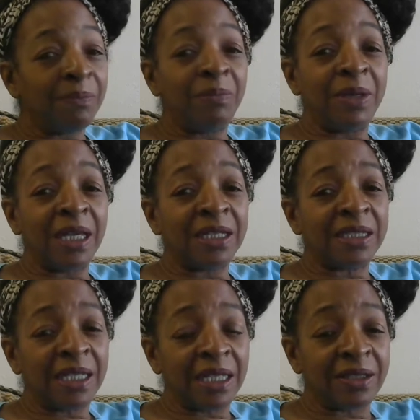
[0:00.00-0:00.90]
Be
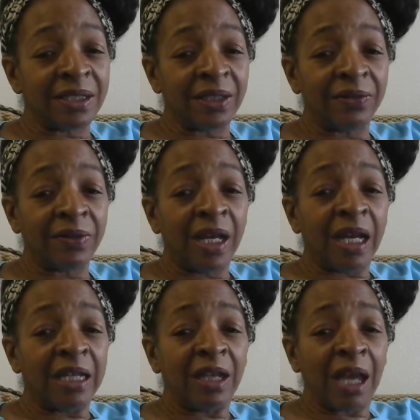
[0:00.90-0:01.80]
attentive.
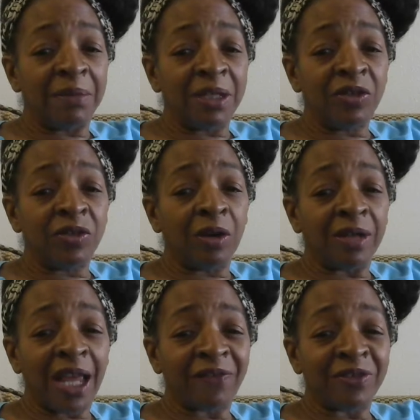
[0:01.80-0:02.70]
I mean, you don't
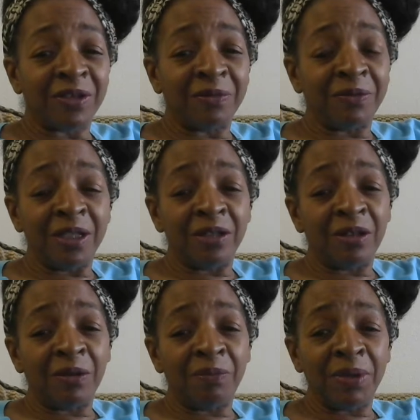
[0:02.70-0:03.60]
have to,
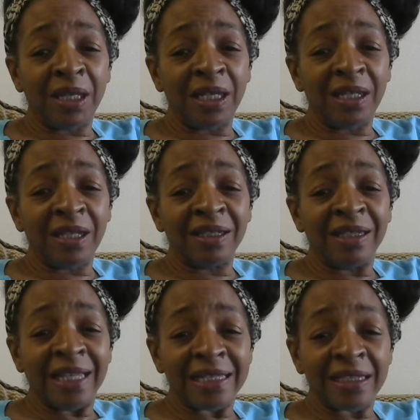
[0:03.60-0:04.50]
be
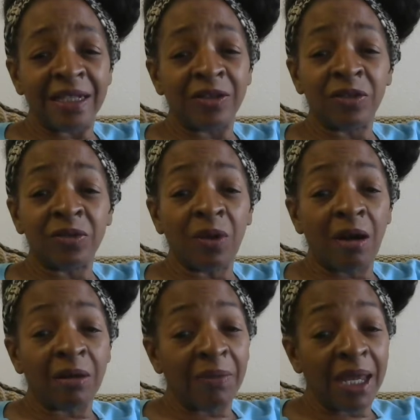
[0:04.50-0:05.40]
less than a
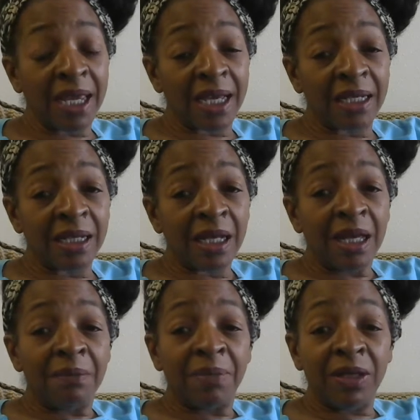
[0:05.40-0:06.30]
strong man,
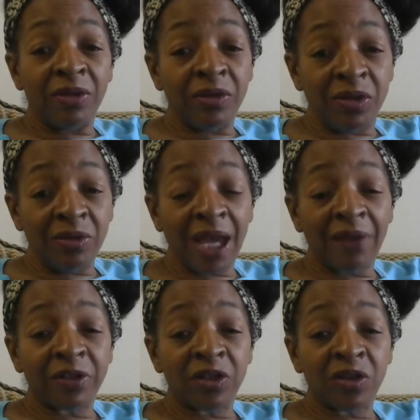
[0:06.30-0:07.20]
but you do
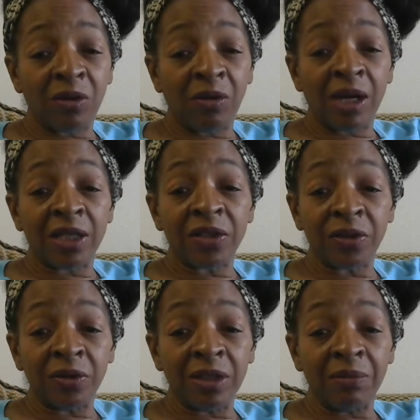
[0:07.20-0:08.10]
have to show a
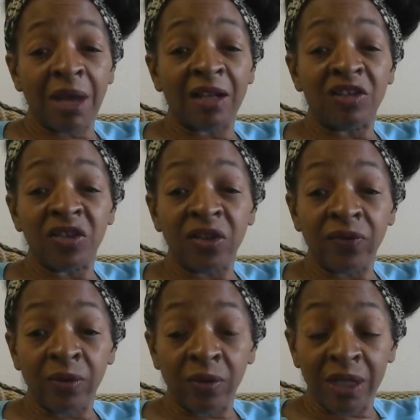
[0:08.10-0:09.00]
certain amount of
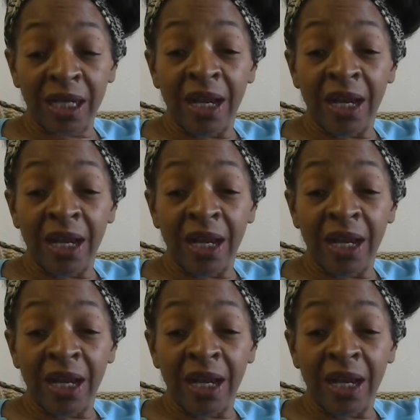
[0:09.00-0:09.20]
chivalry.